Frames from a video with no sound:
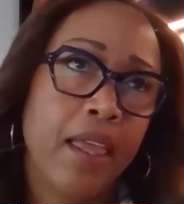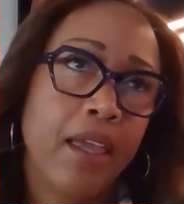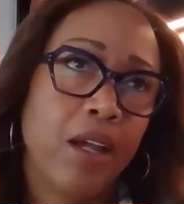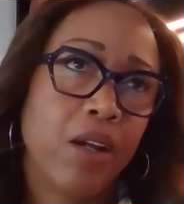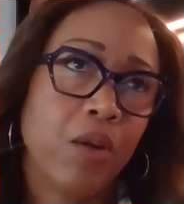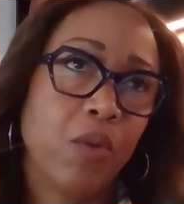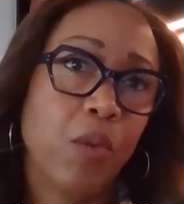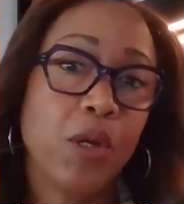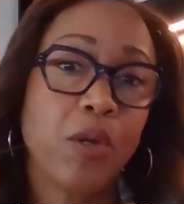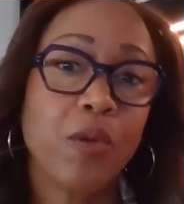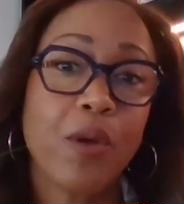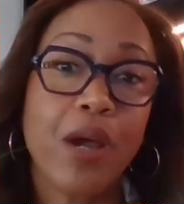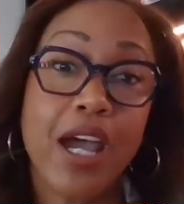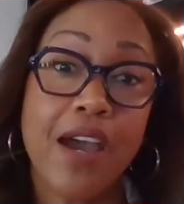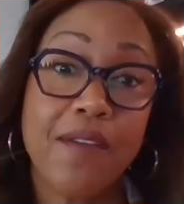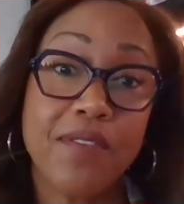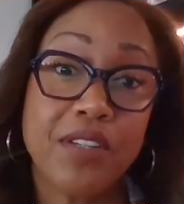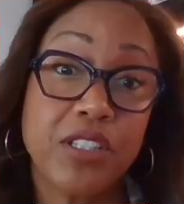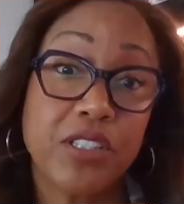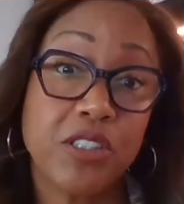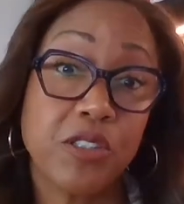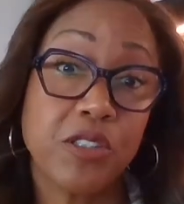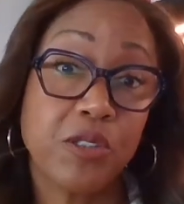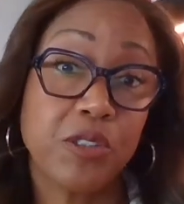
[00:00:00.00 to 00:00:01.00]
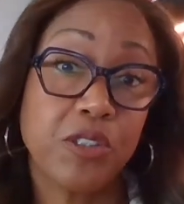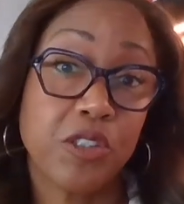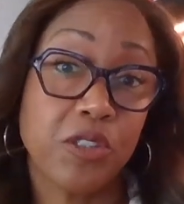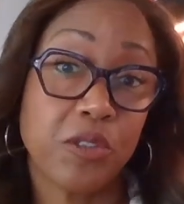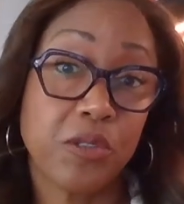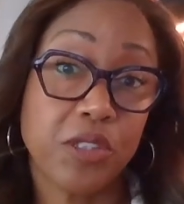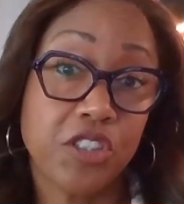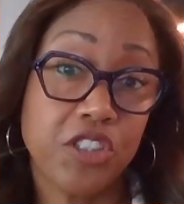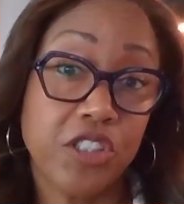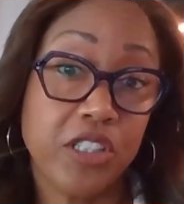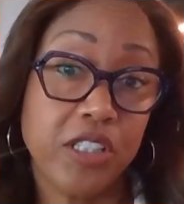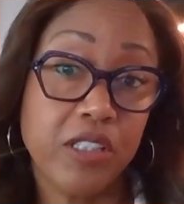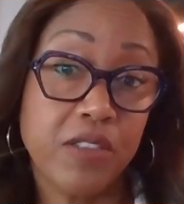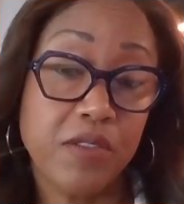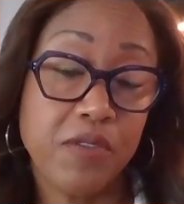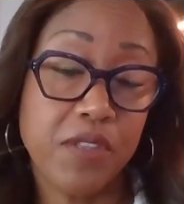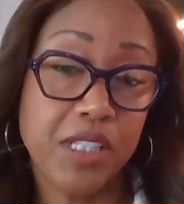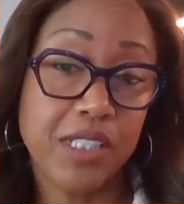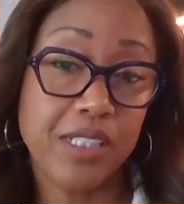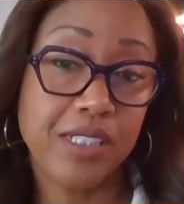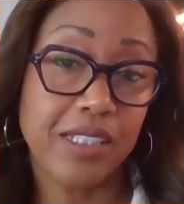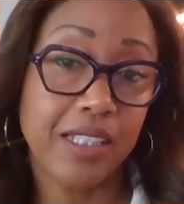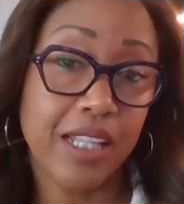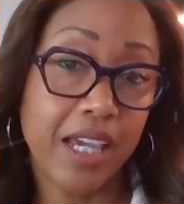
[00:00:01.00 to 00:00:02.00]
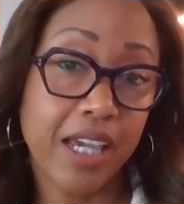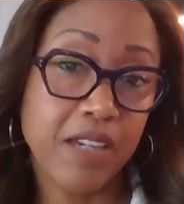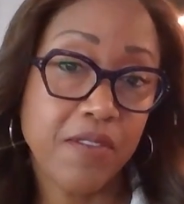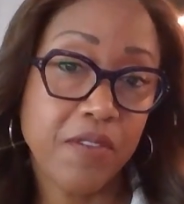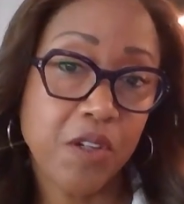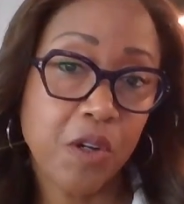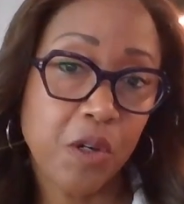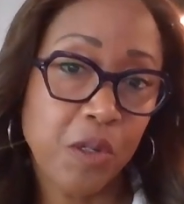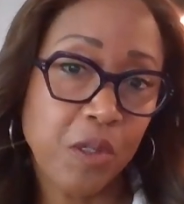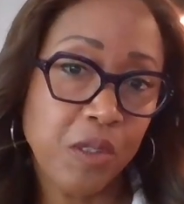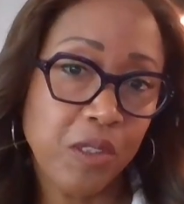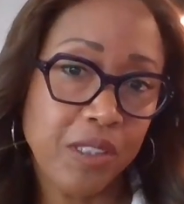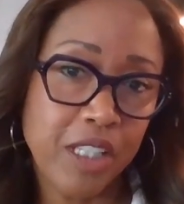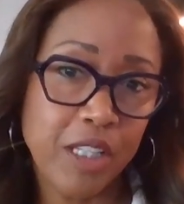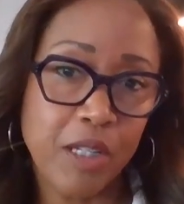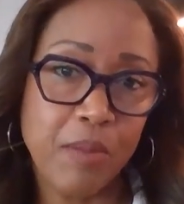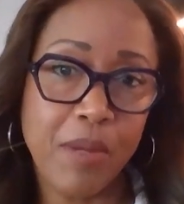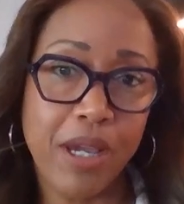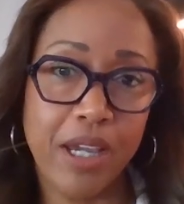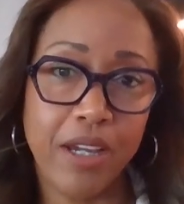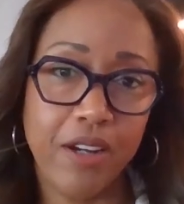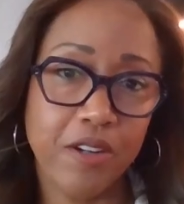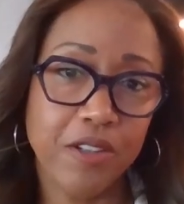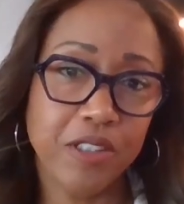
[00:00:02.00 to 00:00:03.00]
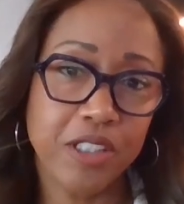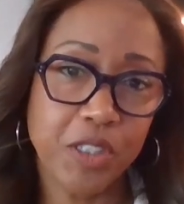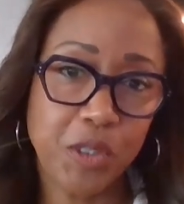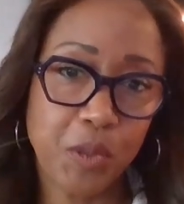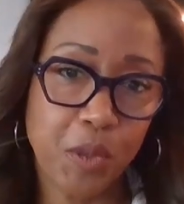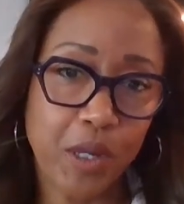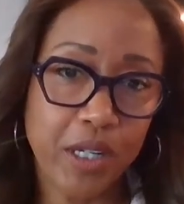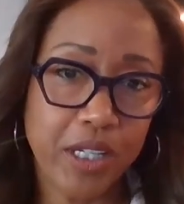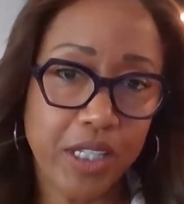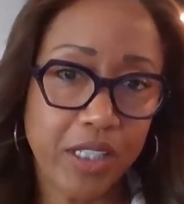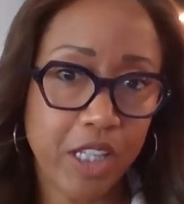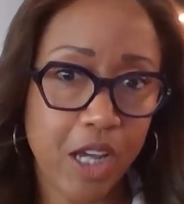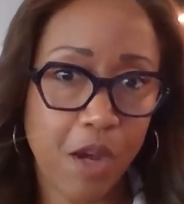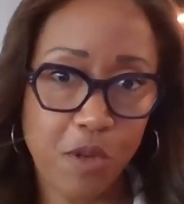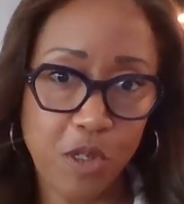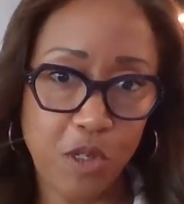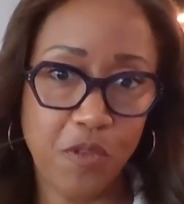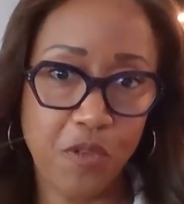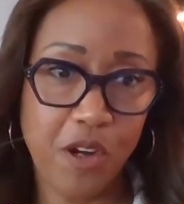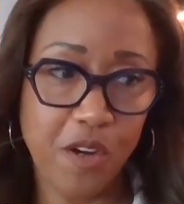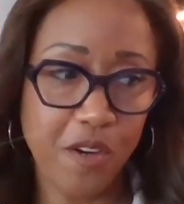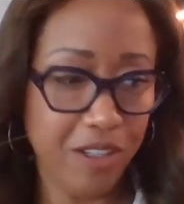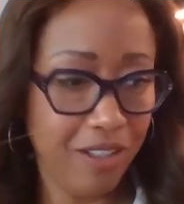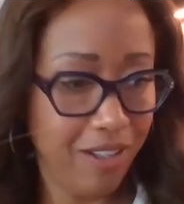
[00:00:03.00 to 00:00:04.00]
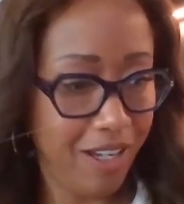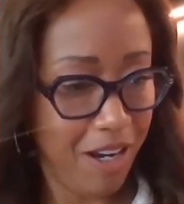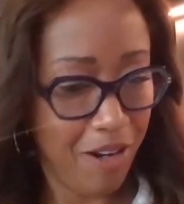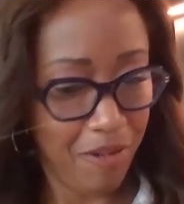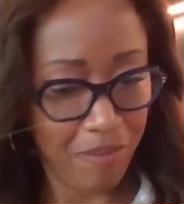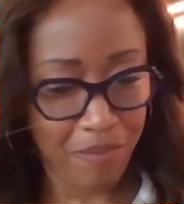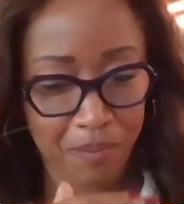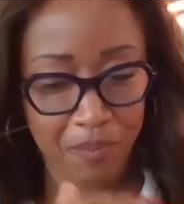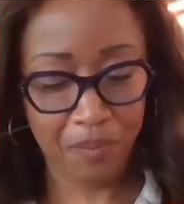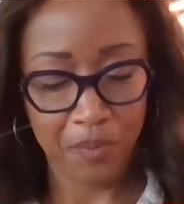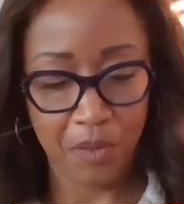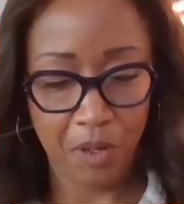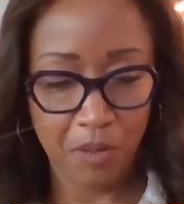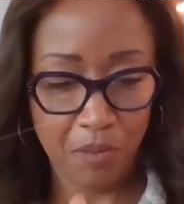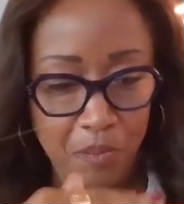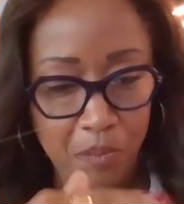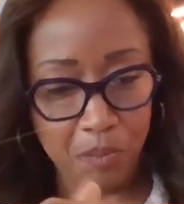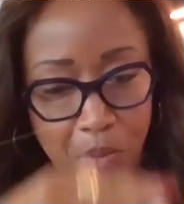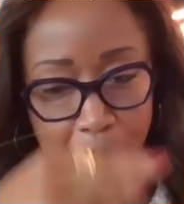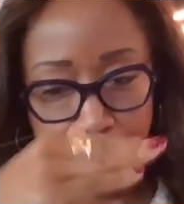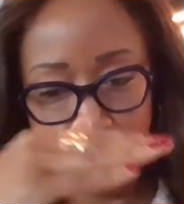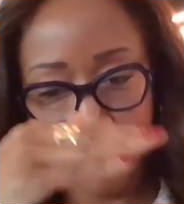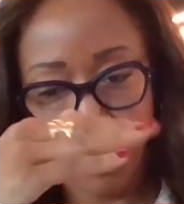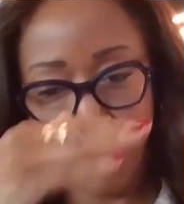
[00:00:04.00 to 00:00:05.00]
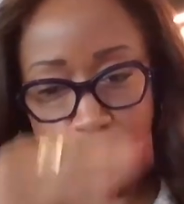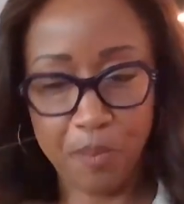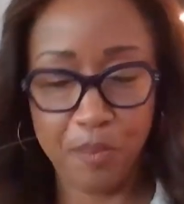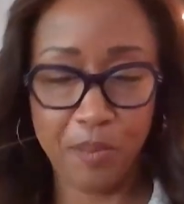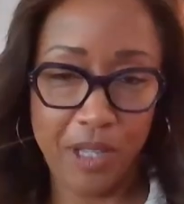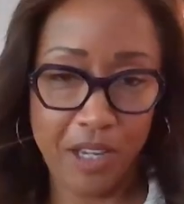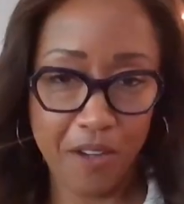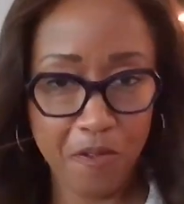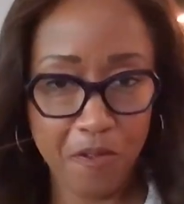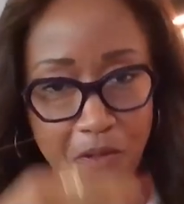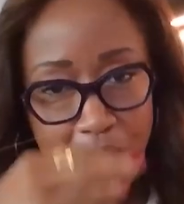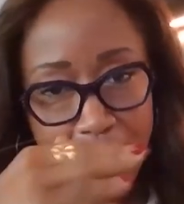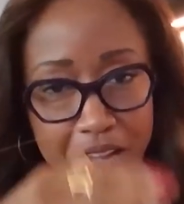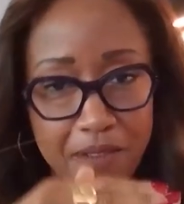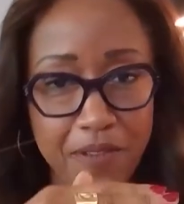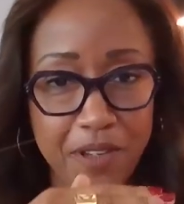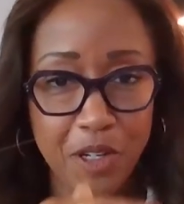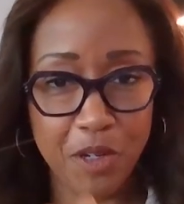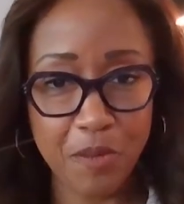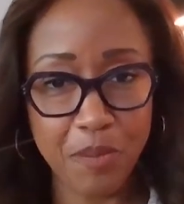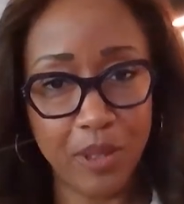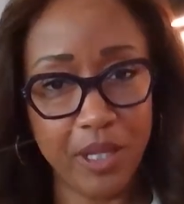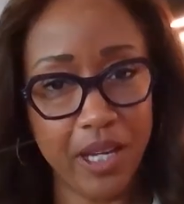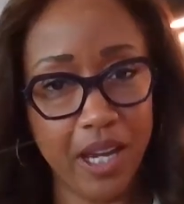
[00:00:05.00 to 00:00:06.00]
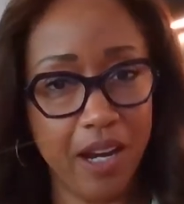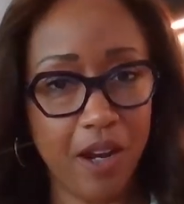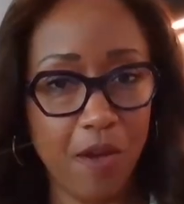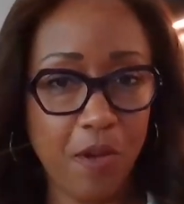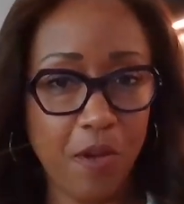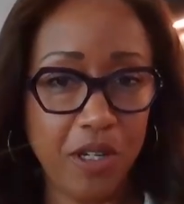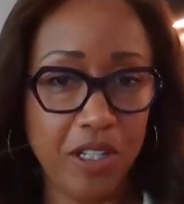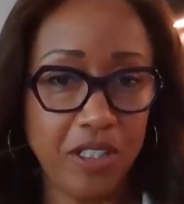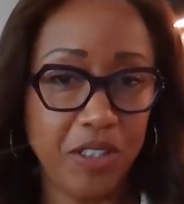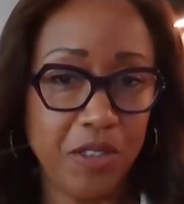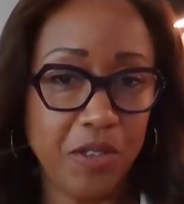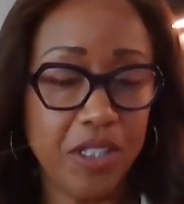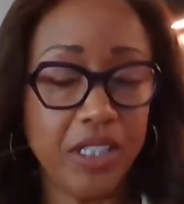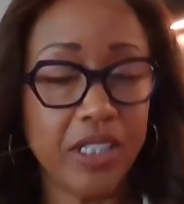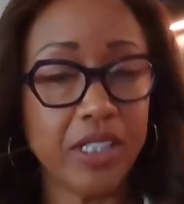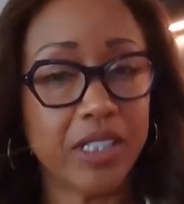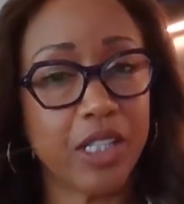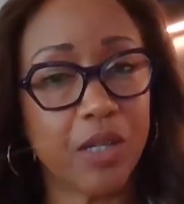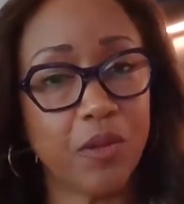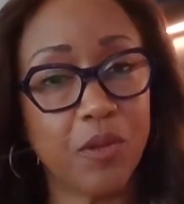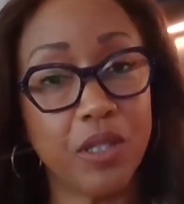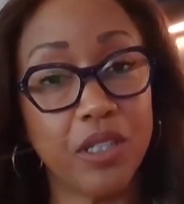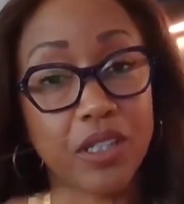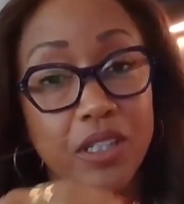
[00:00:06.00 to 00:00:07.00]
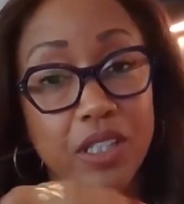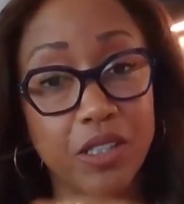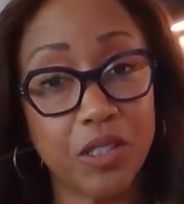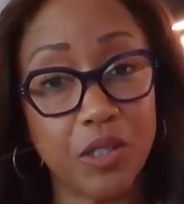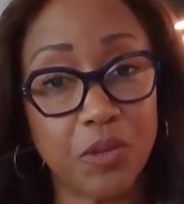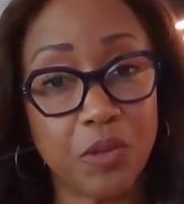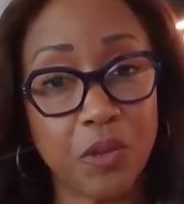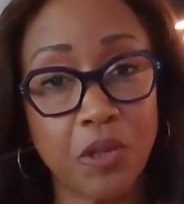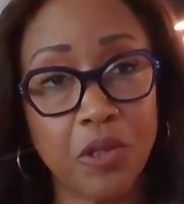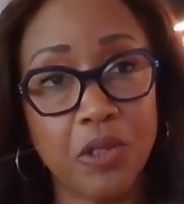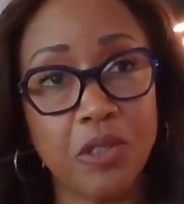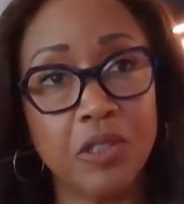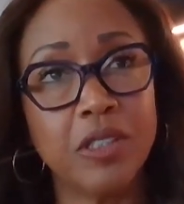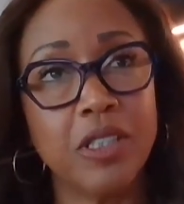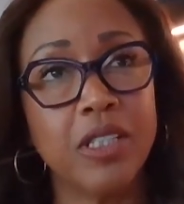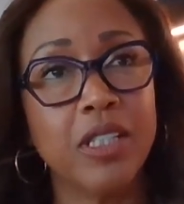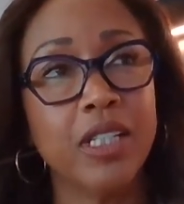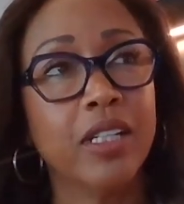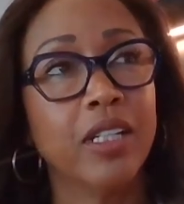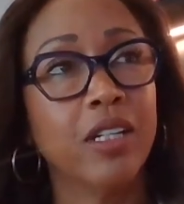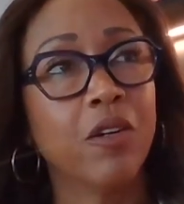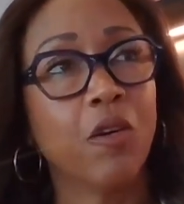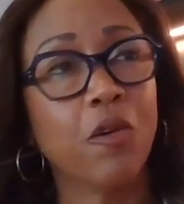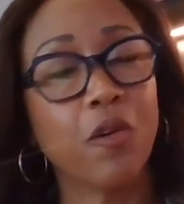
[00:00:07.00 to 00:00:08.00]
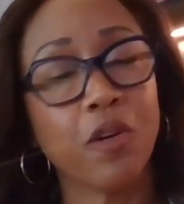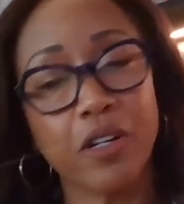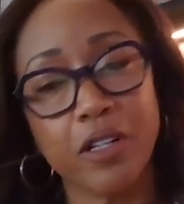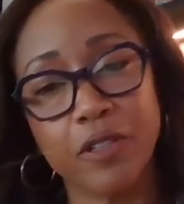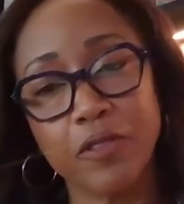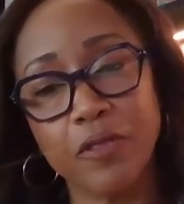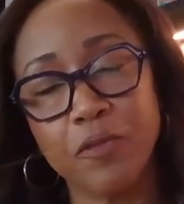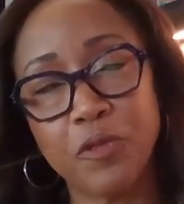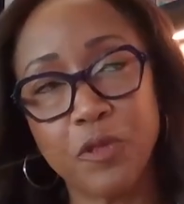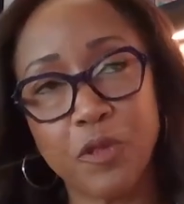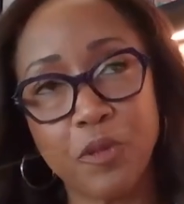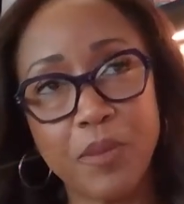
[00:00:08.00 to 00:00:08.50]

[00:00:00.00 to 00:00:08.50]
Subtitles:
what do I have to do to achieve this life goal? And in my early 20s, I was very like, pop, pop, like 5-year plan. I want to do this. I want this role. Or for